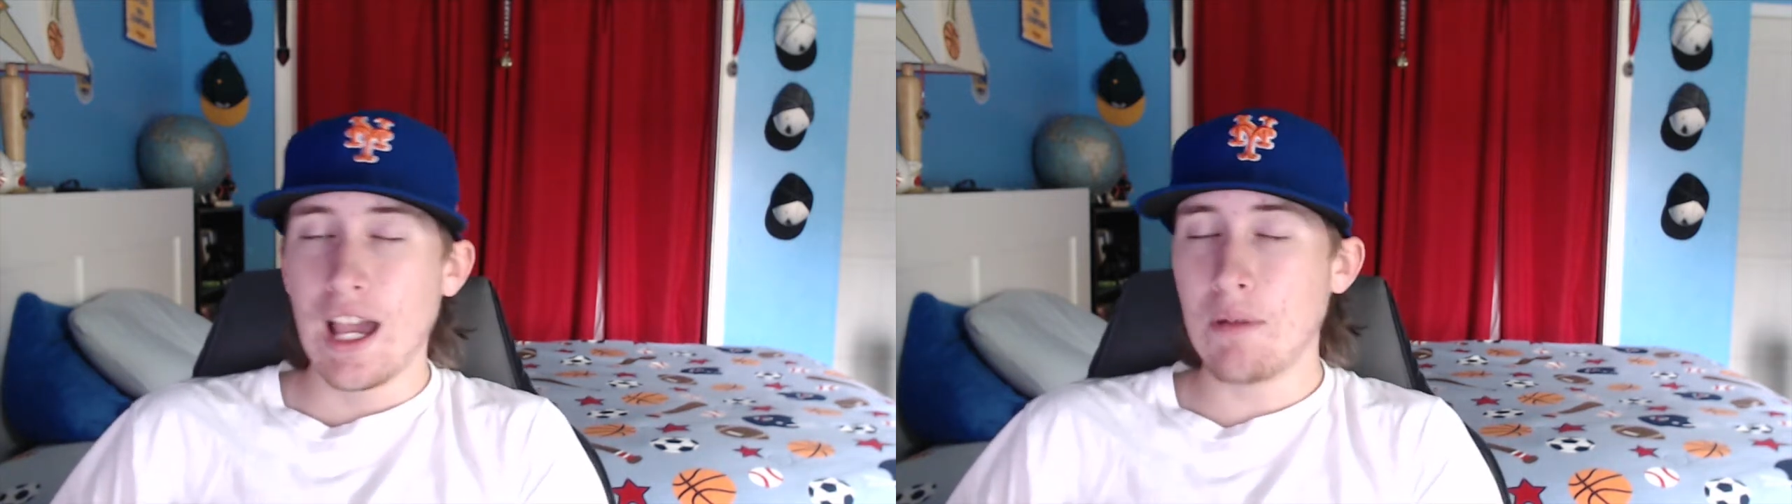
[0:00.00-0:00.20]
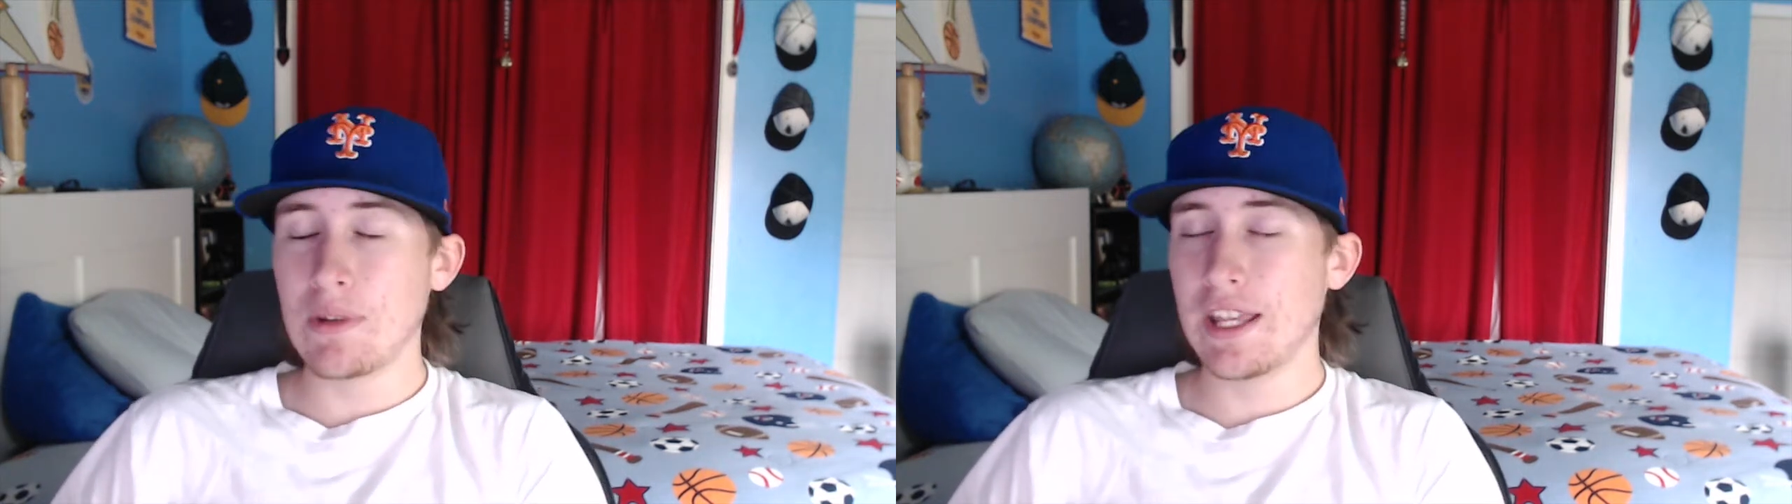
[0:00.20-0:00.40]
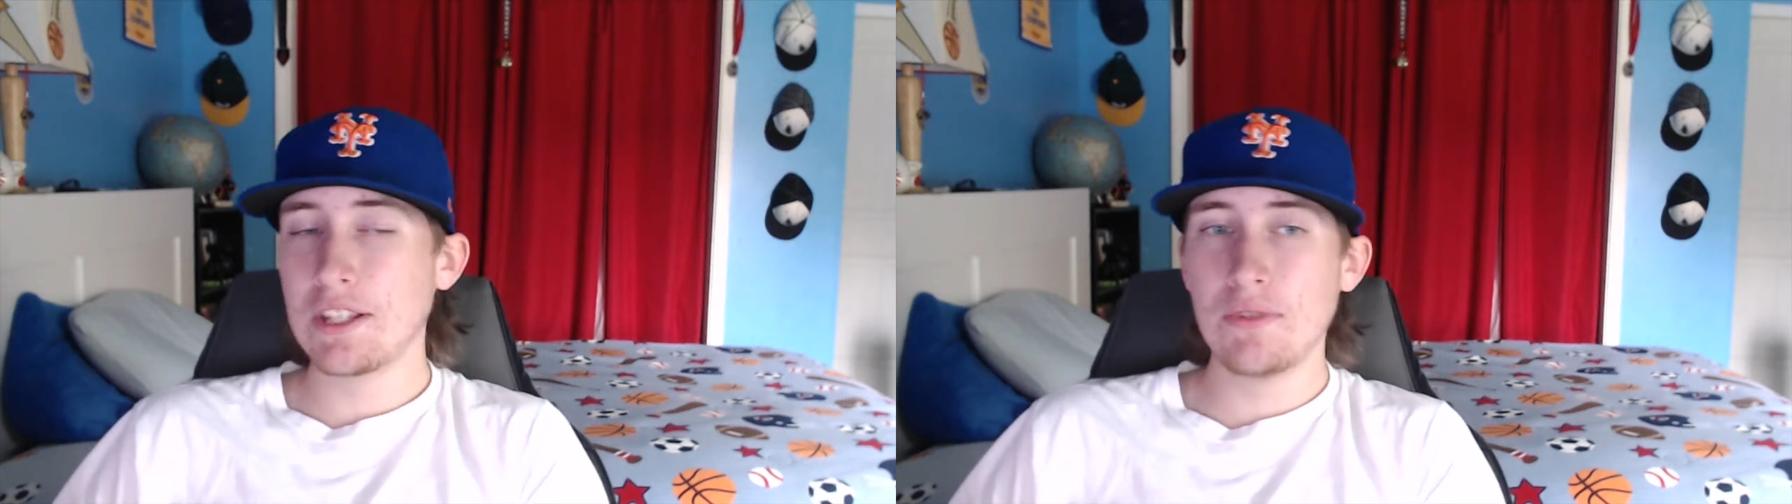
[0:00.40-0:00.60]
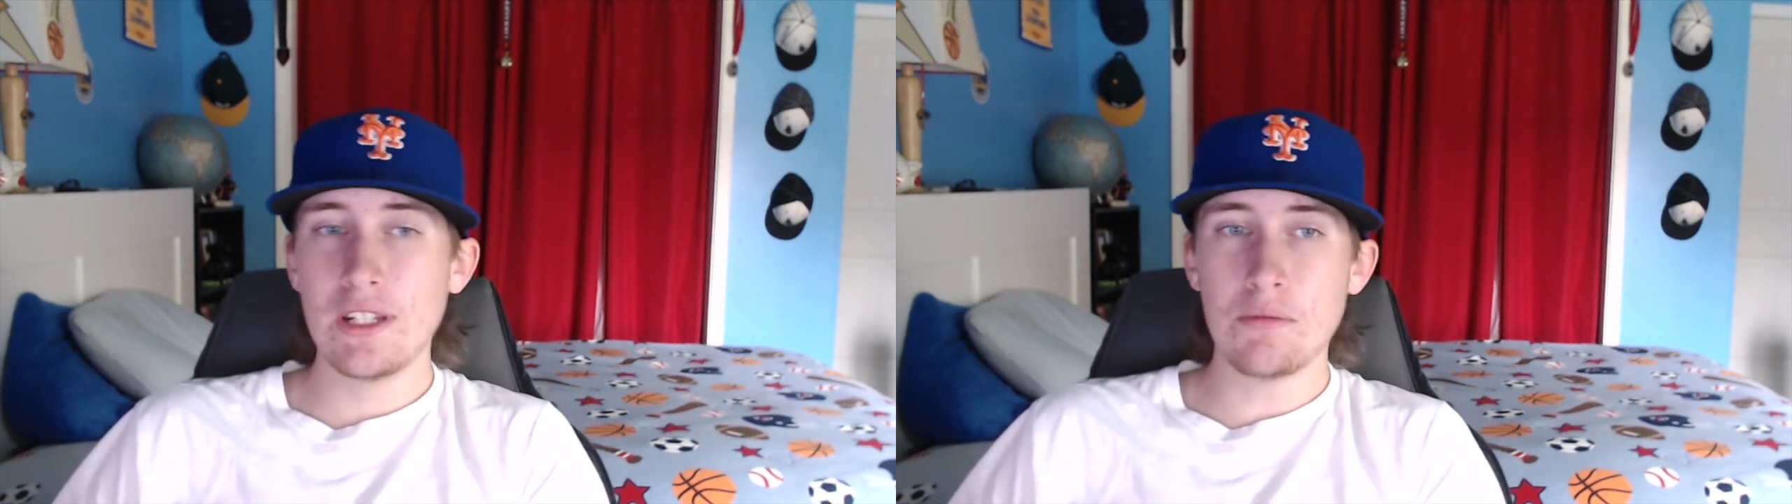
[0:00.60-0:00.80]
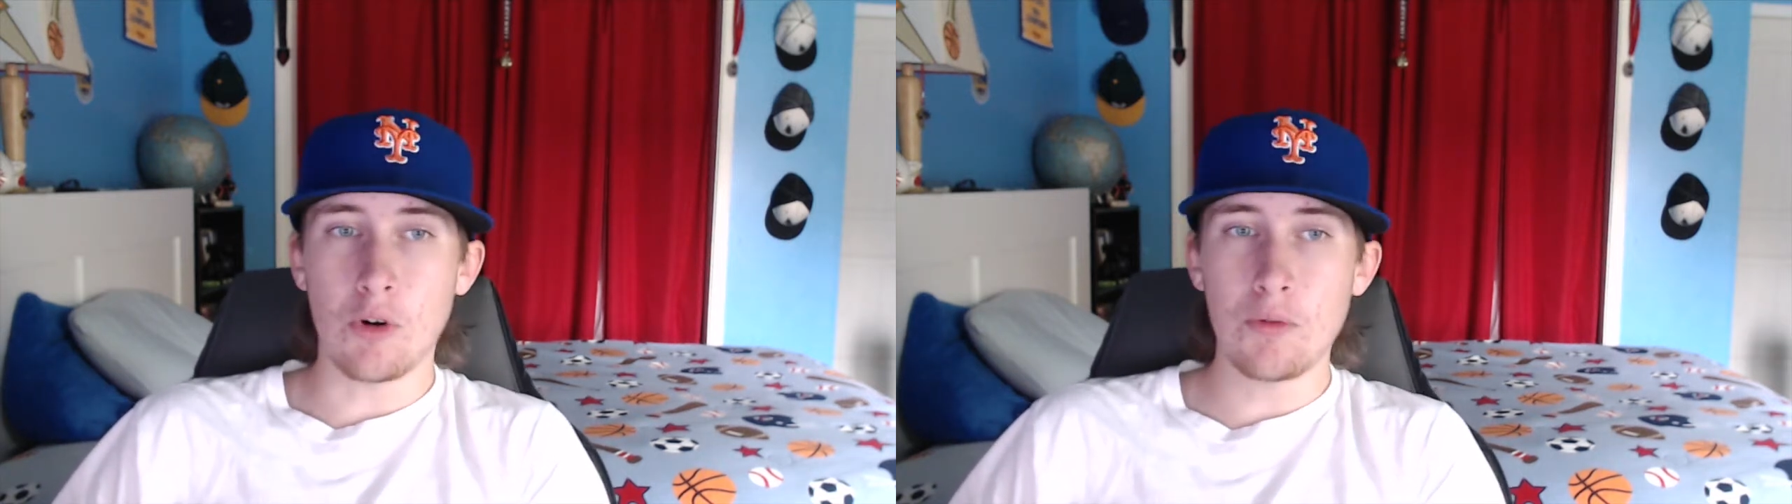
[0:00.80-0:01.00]
I mean, yes, we
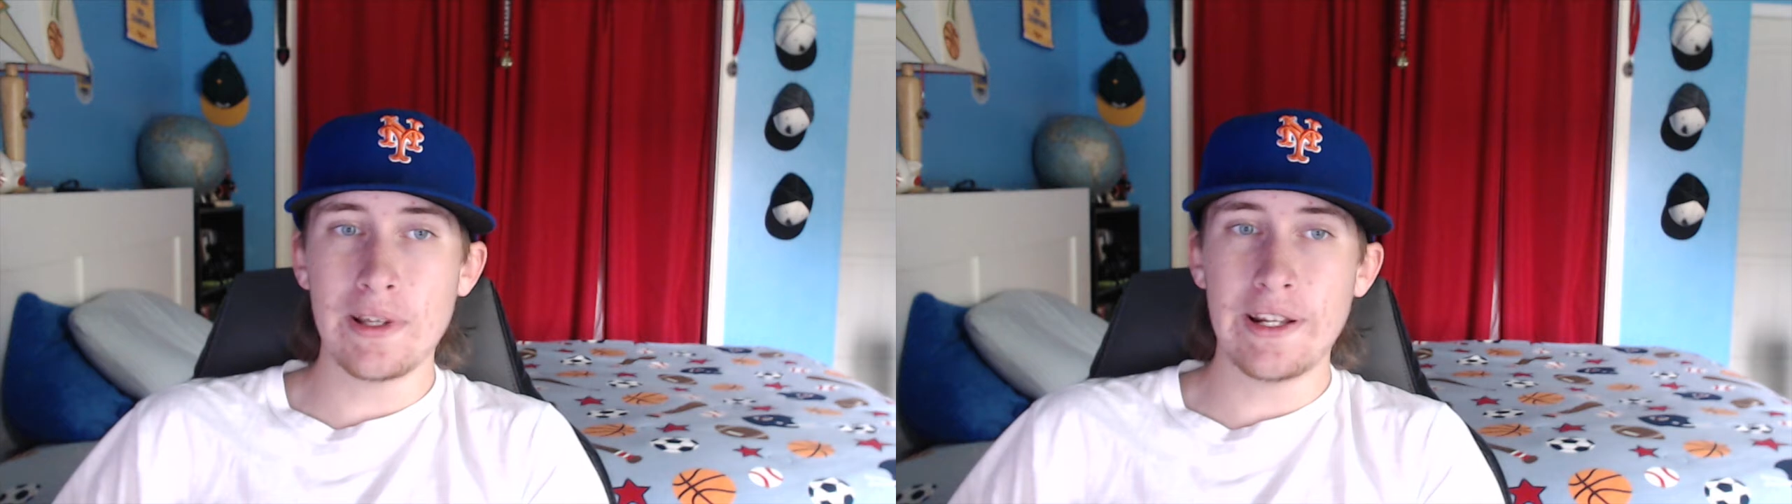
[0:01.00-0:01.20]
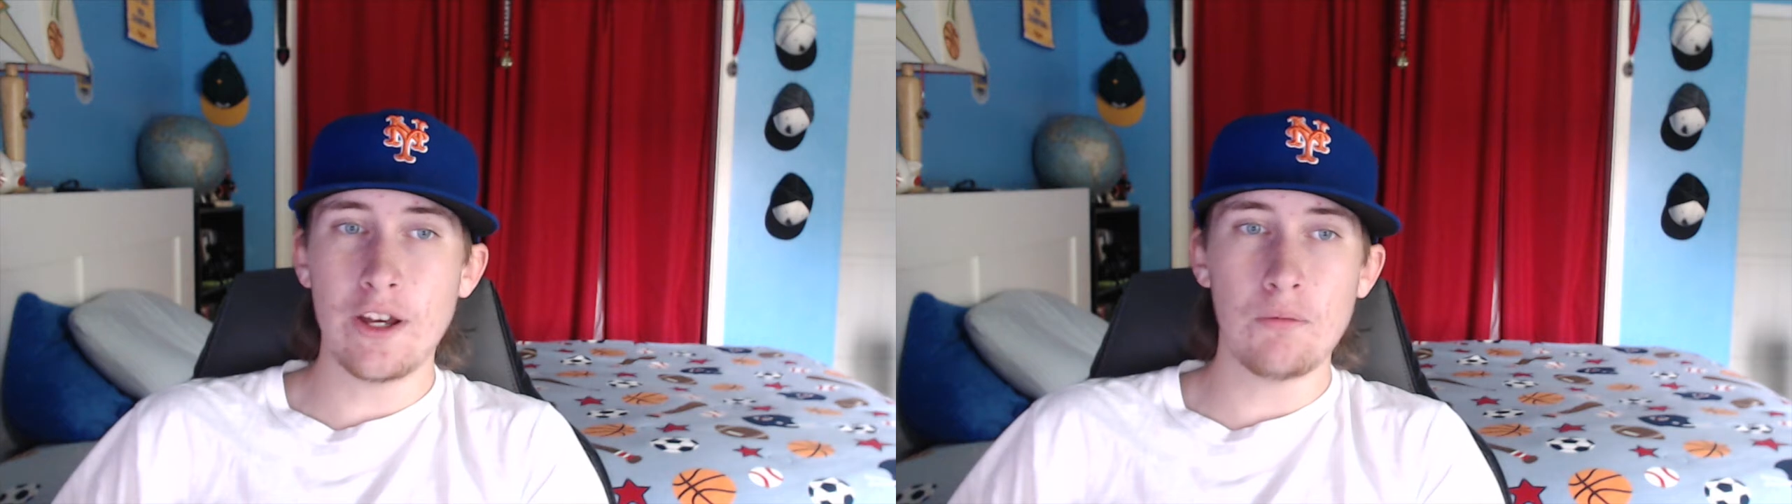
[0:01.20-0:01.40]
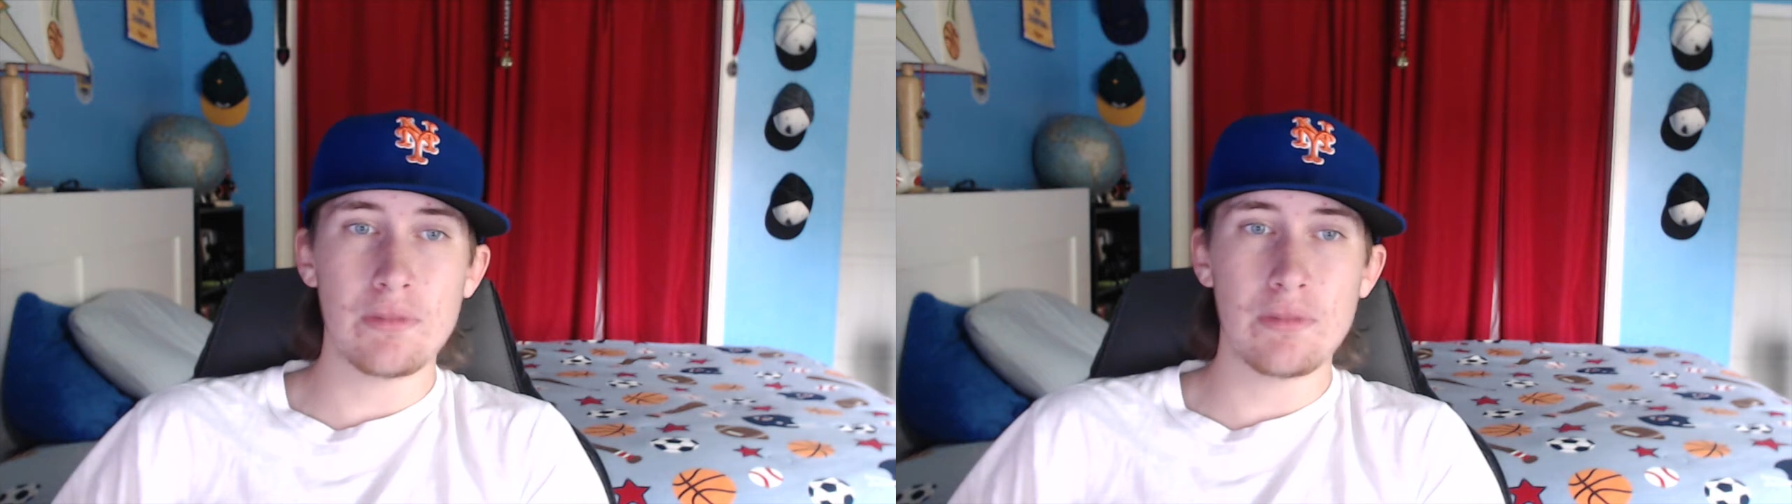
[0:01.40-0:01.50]
need bullpen help,